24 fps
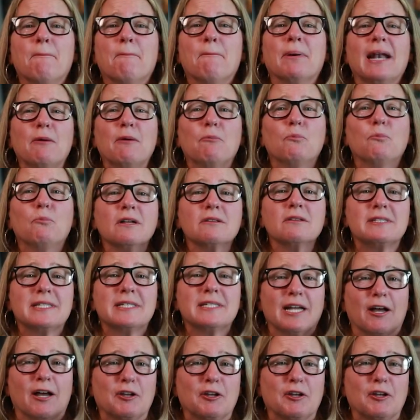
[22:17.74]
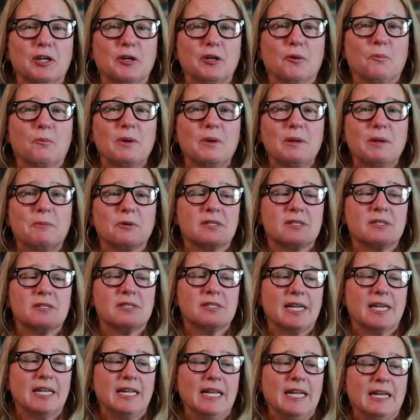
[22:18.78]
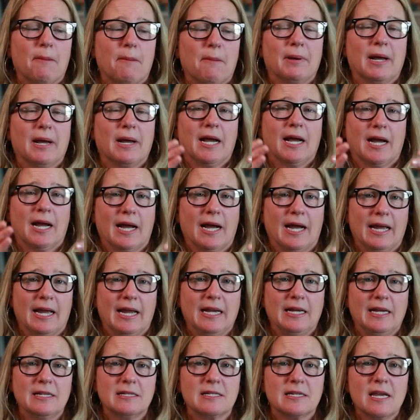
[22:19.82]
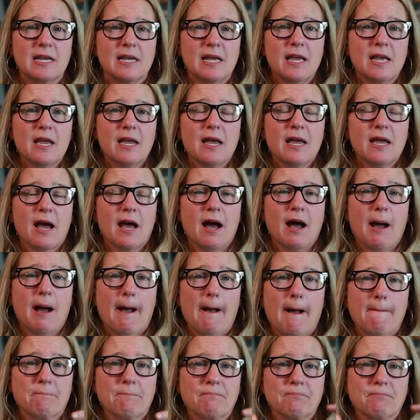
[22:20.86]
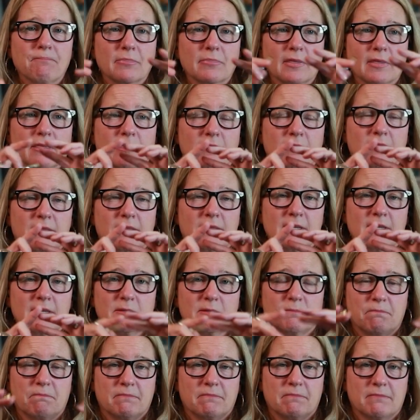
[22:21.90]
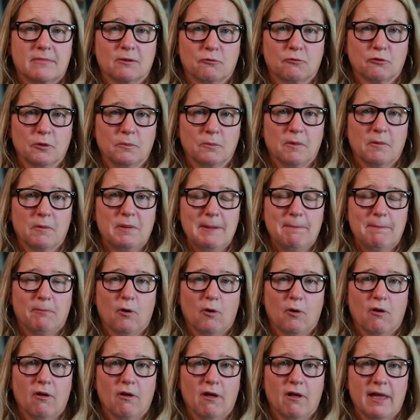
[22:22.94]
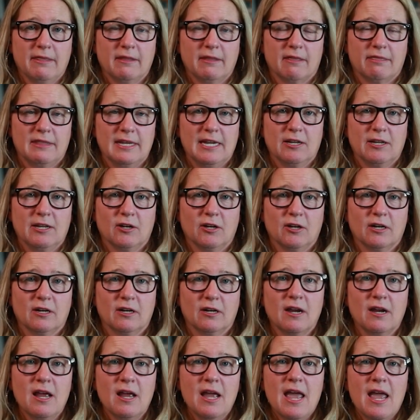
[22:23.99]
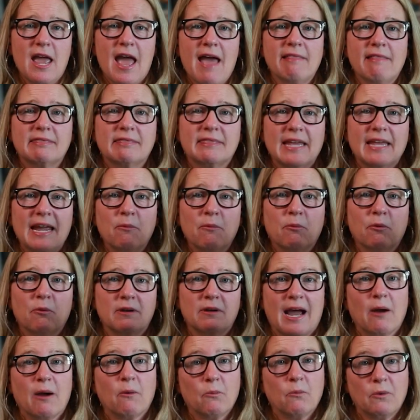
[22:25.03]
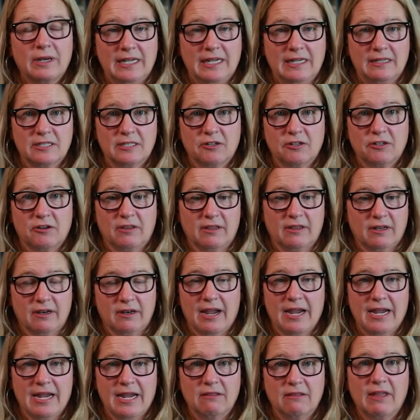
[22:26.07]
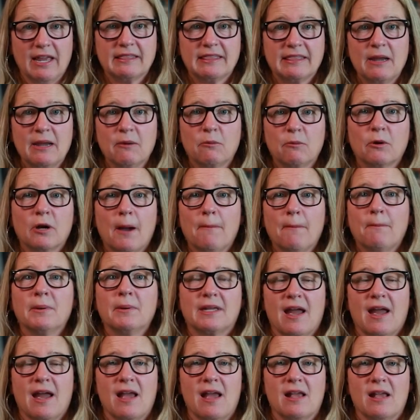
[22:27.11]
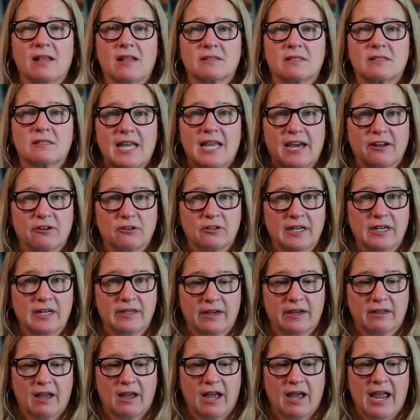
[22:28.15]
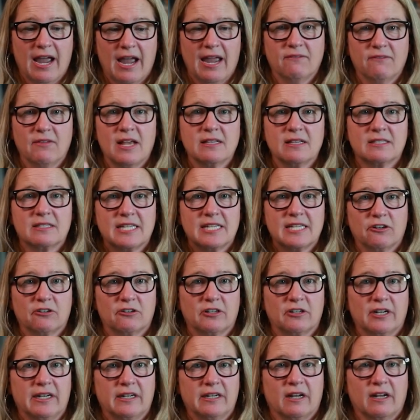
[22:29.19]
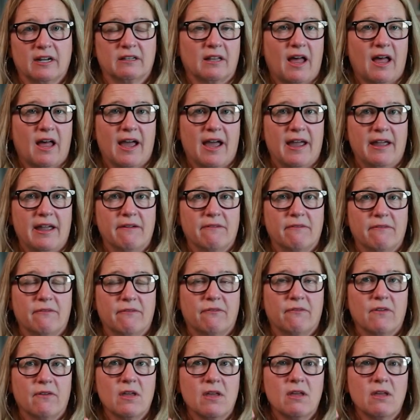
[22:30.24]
But I will tell you, we were sitting behind um this the group of people in the theater, and they were not winning during the night. Like they were up against Saturday Night Live and Saturday Night Live,